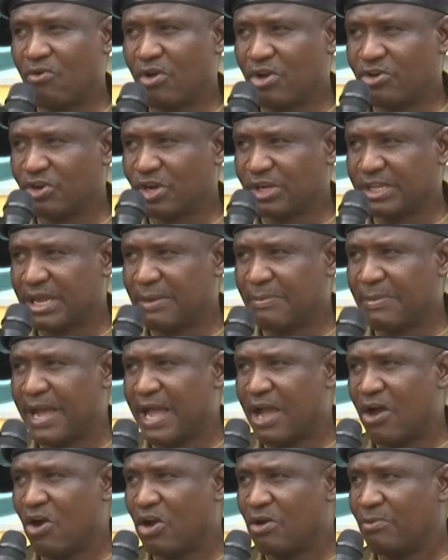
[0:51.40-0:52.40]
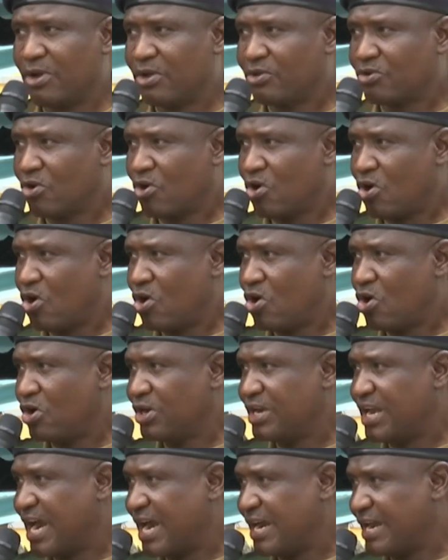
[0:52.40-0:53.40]
constructed by almost
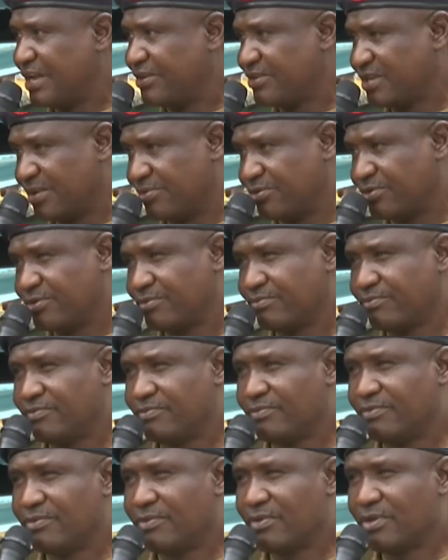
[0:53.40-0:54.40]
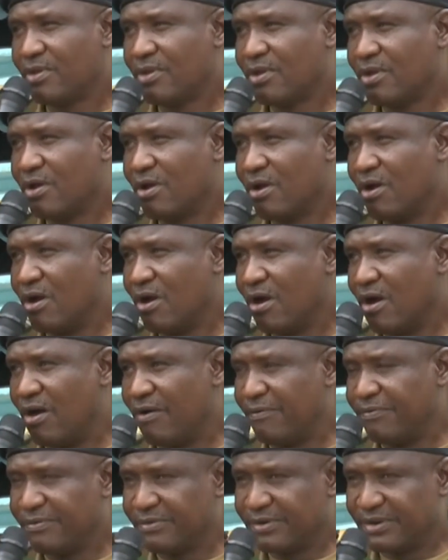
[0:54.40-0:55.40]
all the RSMs
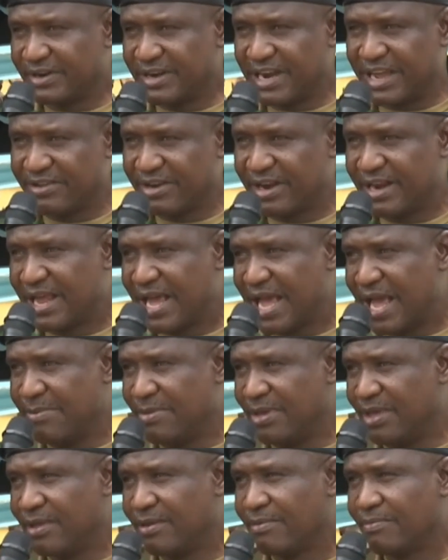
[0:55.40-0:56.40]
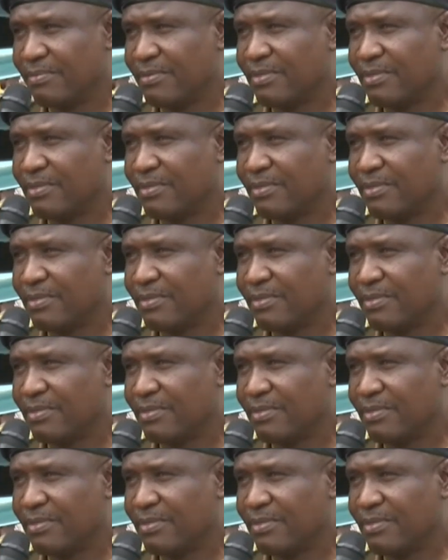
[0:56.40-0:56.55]
of the Nigerian Army.